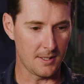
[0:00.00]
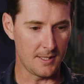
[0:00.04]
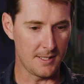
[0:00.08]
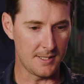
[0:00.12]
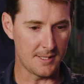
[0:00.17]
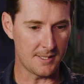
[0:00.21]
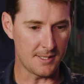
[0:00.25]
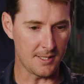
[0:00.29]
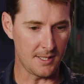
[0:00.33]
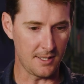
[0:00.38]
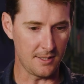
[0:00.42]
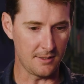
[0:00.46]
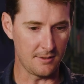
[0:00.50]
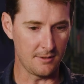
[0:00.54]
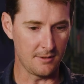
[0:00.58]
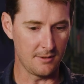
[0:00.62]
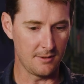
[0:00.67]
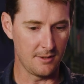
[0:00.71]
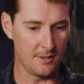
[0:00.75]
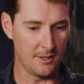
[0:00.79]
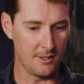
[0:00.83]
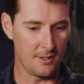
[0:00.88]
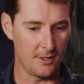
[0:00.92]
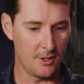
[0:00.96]
he said,
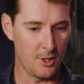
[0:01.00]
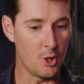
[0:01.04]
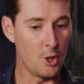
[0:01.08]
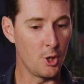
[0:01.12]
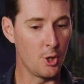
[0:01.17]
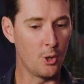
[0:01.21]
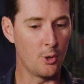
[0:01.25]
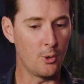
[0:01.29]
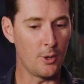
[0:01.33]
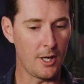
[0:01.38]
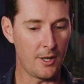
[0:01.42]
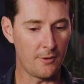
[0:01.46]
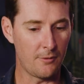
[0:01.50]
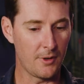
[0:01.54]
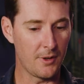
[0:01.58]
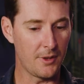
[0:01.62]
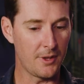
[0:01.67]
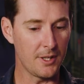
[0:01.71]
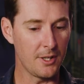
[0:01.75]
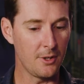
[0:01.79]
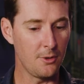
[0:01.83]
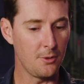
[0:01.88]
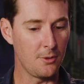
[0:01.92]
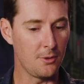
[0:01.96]
"Know
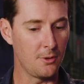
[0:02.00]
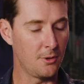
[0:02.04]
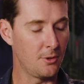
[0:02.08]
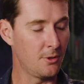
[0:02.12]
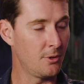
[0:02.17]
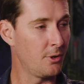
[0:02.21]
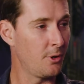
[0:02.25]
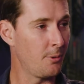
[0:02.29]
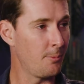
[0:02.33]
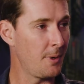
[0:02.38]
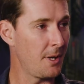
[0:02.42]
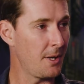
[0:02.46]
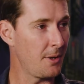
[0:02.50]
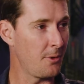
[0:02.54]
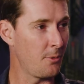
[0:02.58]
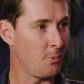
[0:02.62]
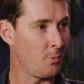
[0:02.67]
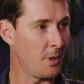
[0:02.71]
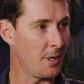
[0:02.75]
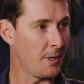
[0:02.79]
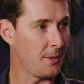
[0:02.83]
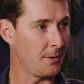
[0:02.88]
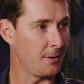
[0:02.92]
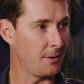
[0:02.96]
everything you know about the
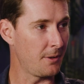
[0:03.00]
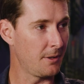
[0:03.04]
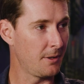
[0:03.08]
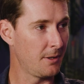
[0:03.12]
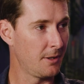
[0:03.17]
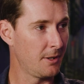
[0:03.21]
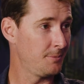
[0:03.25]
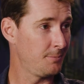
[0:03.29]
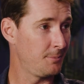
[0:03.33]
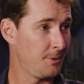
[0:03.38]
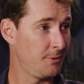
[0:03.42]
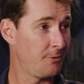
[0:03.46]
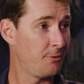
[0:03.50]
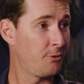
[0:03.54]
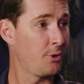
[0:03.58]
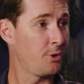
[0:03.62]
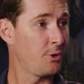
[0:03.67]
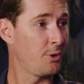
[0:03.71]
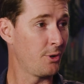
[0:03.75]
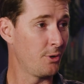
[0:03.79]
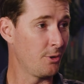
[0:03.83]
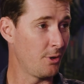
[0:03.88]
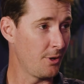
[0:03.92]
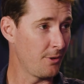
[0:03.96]
weather before
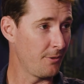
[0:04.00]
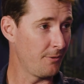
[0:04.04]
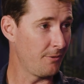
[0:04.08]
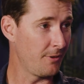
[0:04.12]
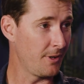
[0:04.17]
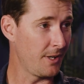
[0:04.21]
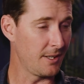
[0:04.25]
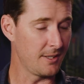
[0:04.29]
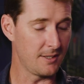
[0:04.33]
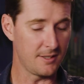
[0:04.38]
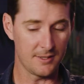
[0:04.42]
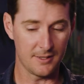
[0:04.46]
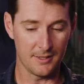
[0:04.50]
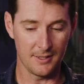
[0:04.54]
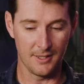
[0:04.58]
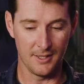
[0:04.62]
you go on the flight."